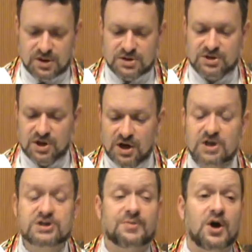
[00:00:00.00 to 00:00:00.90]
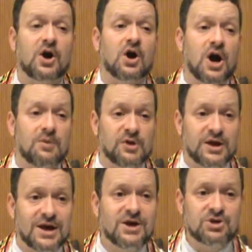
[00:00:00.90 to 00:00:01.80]
Tzedakah is about our
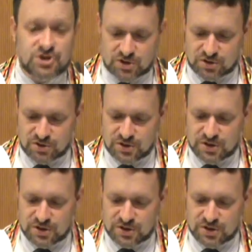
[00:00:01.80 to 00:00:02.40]
obligation